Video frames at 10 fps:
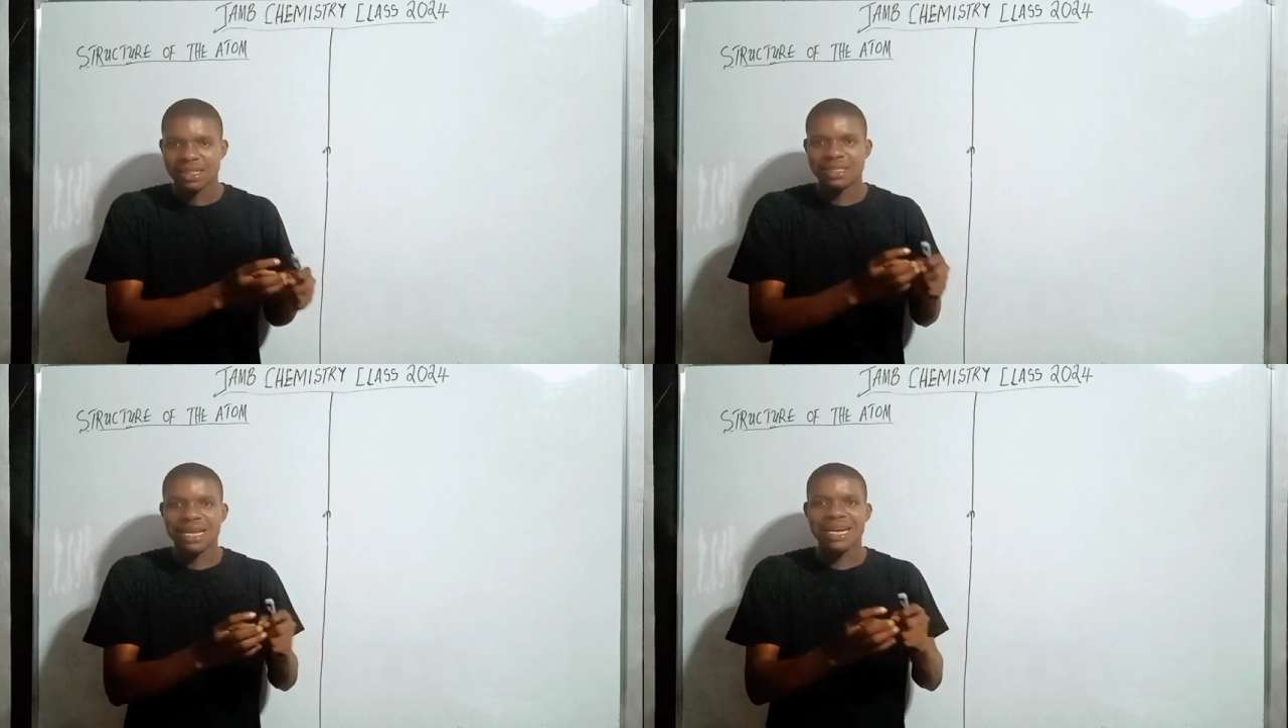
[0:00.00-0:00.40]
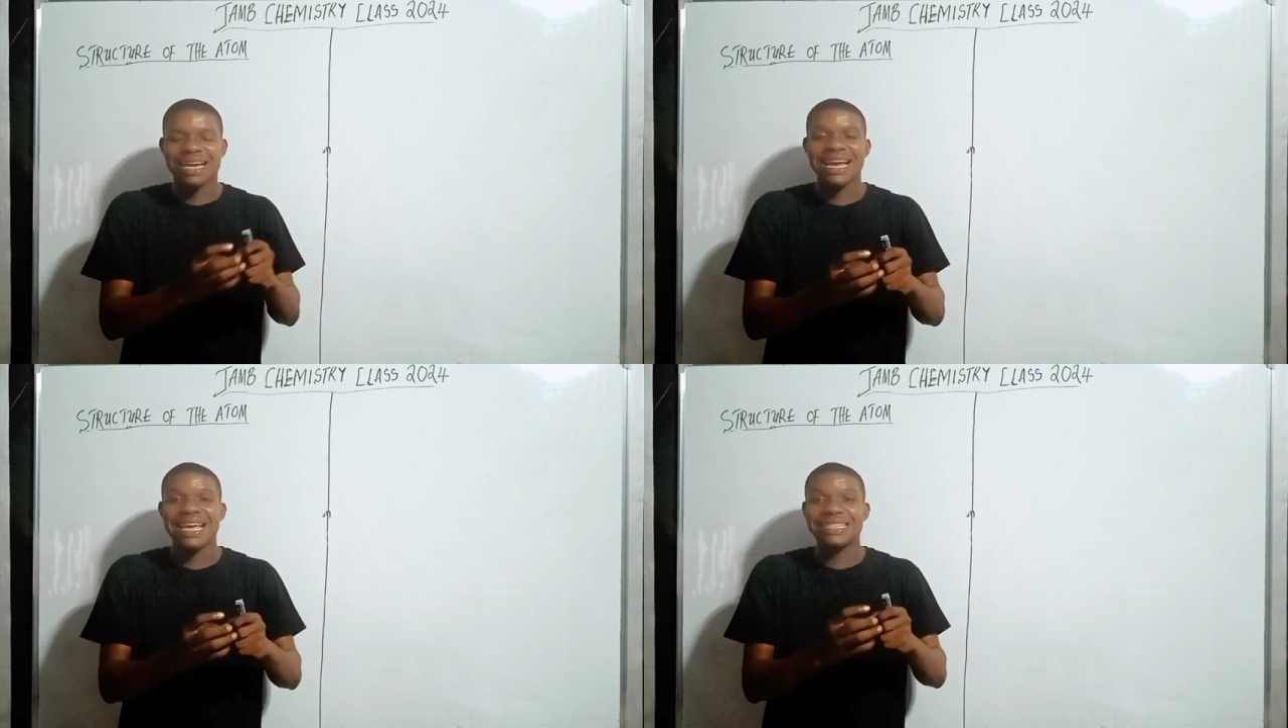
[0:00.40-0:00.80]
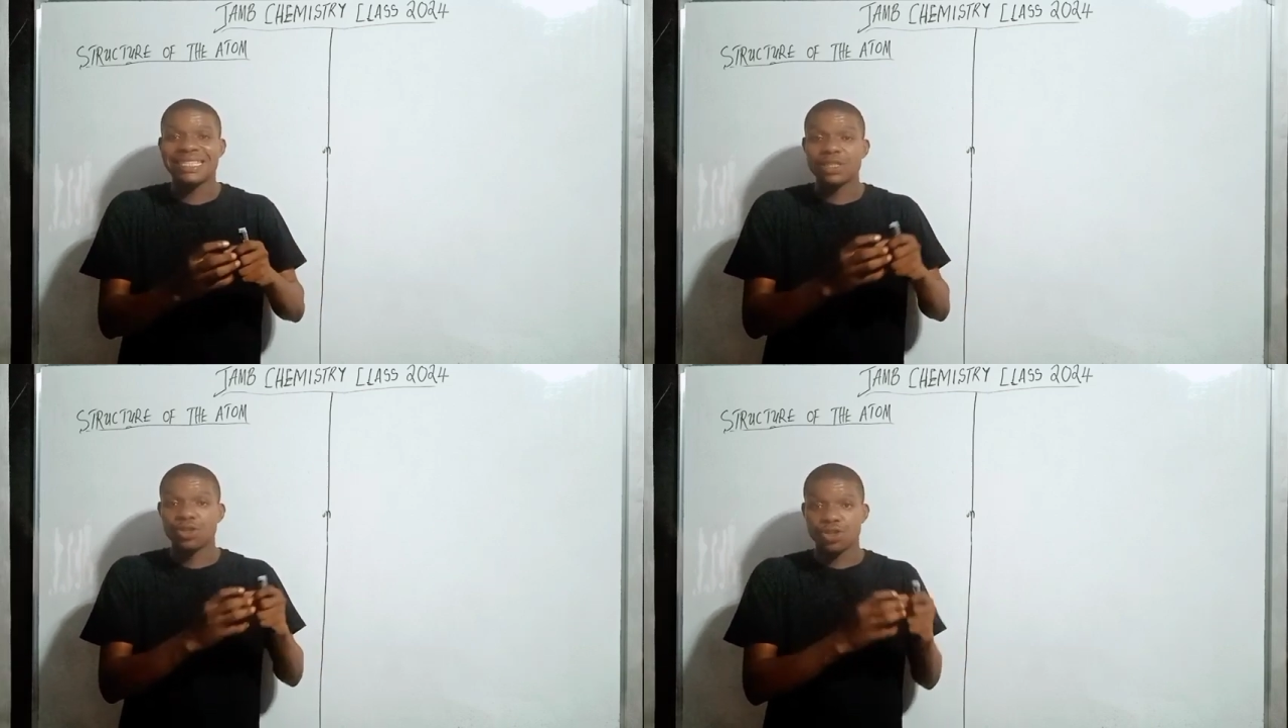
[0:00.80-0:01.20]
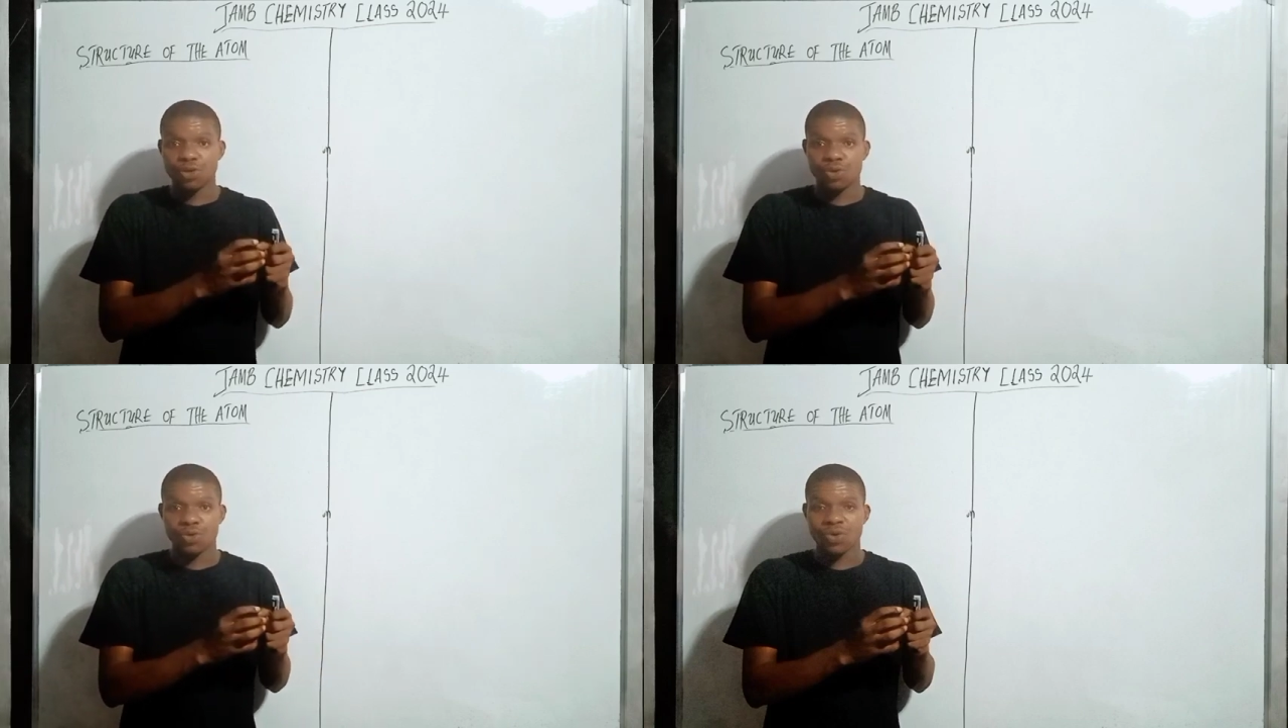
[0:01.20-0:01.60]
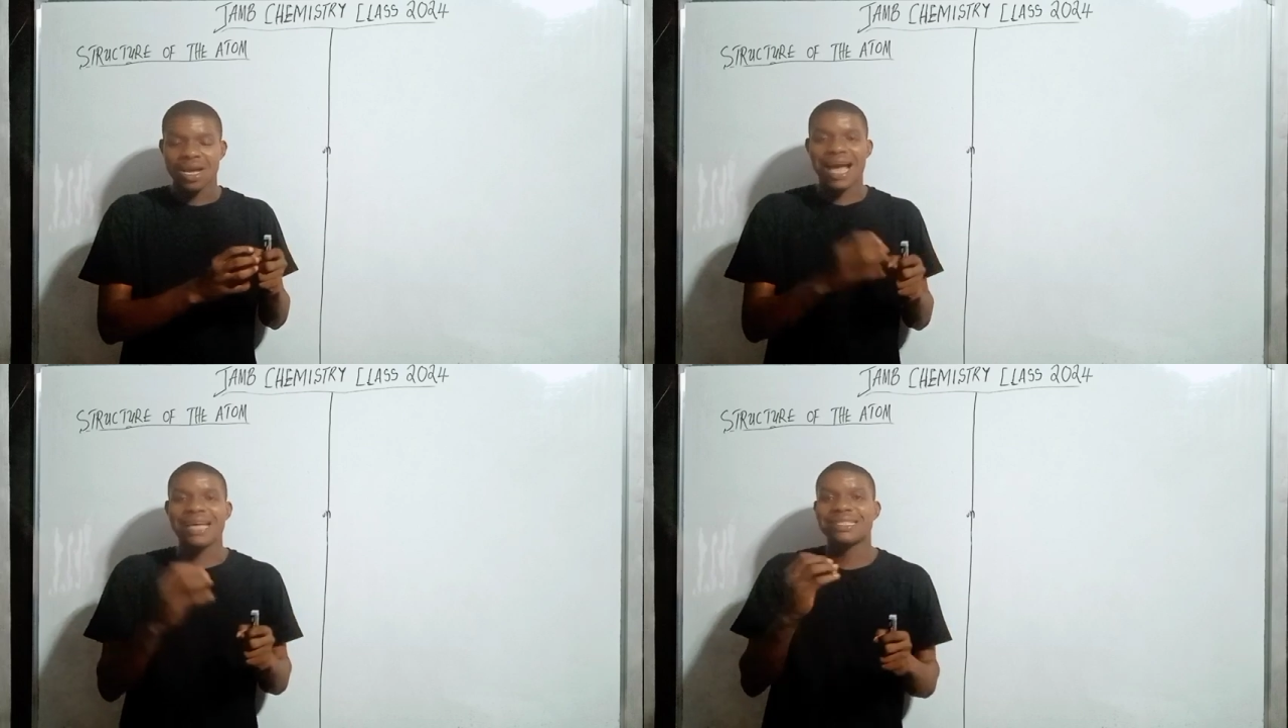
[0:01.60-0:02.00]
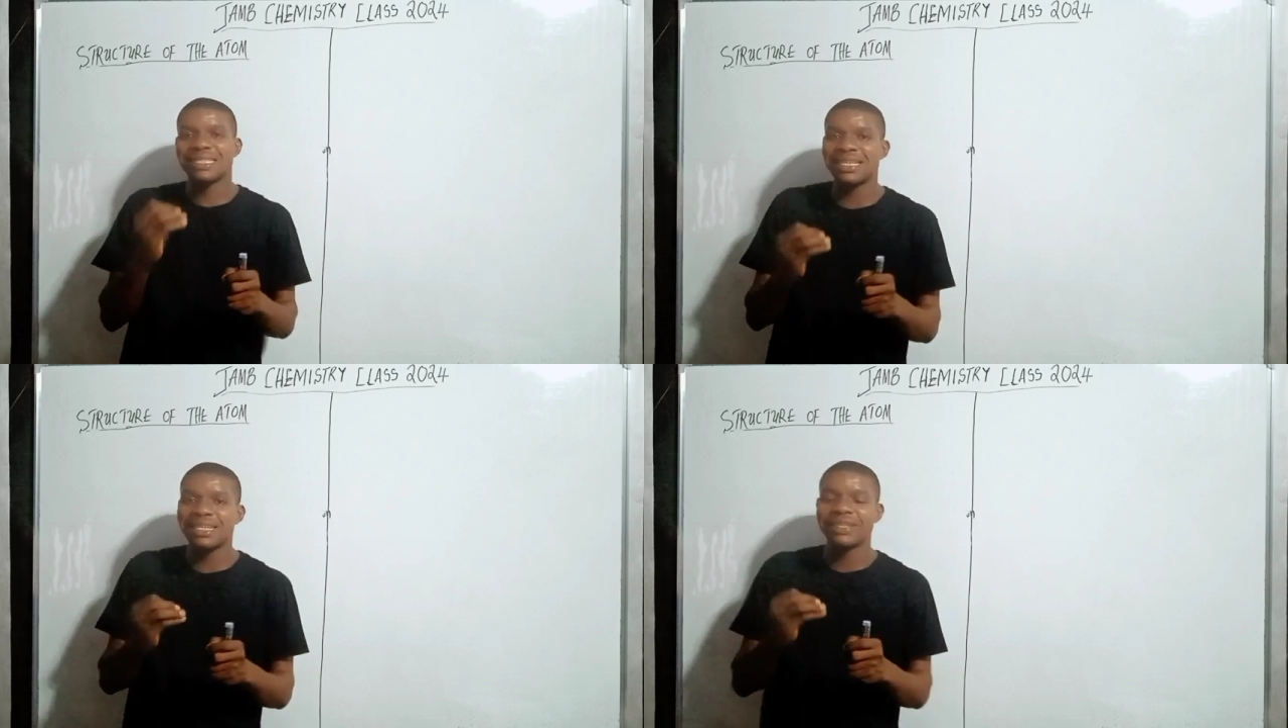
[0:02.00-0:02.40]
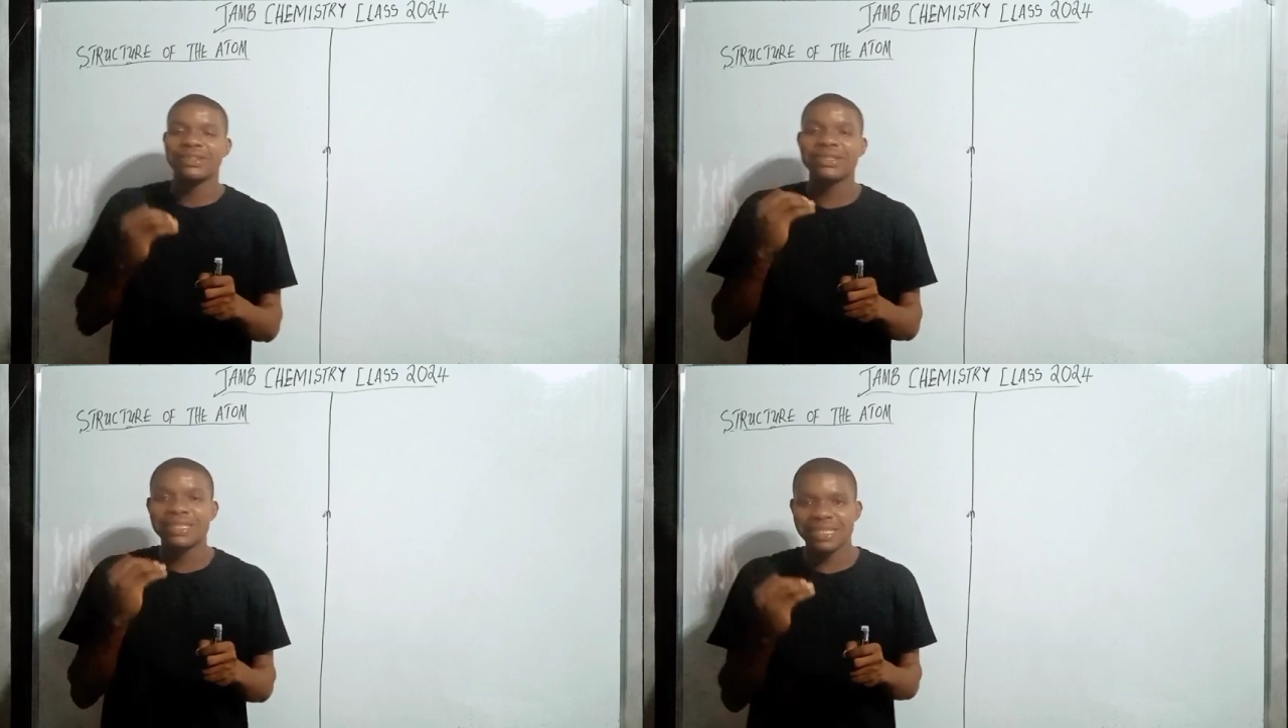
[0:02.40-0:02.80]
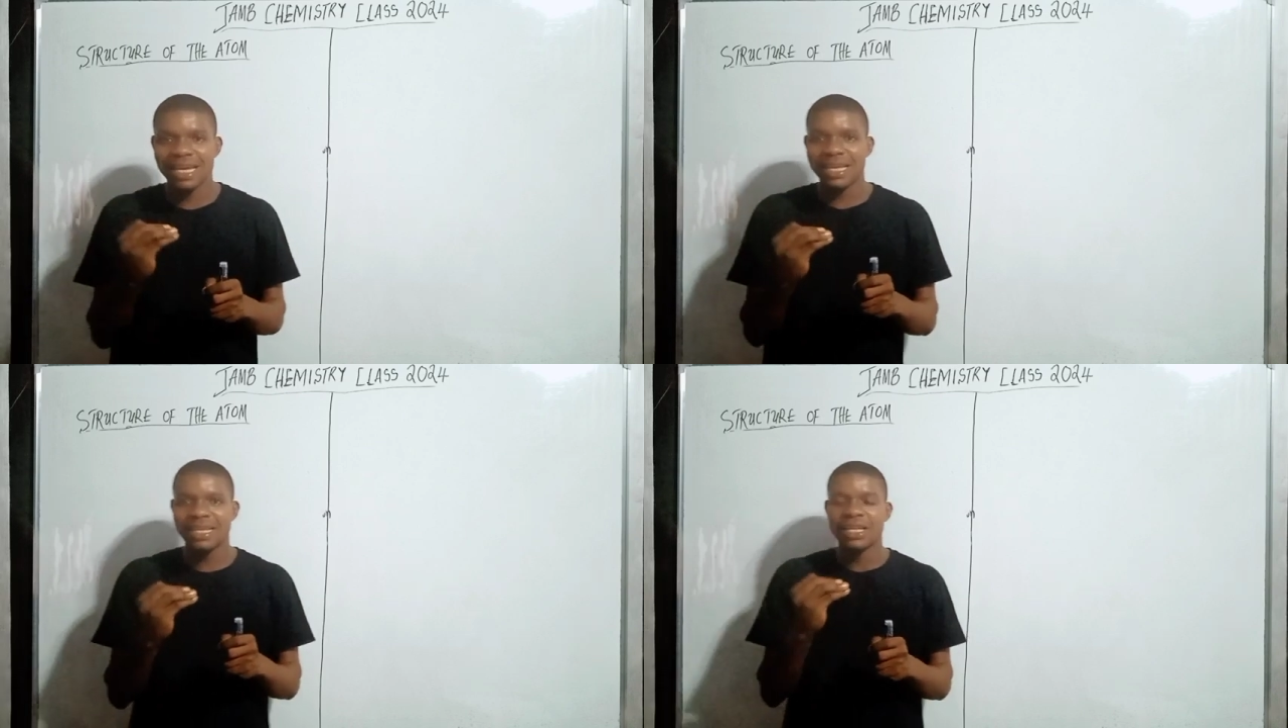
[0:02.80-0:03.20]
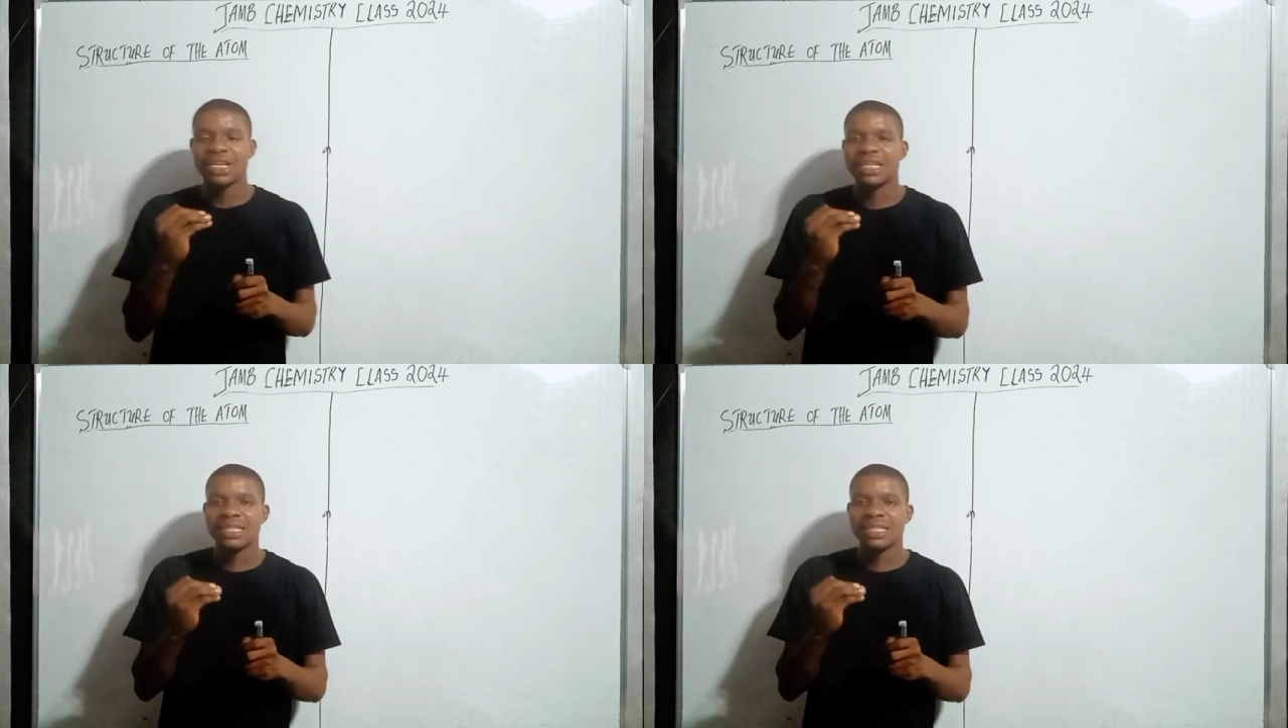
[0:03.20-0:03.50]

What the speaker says: that can exist on its own and still retain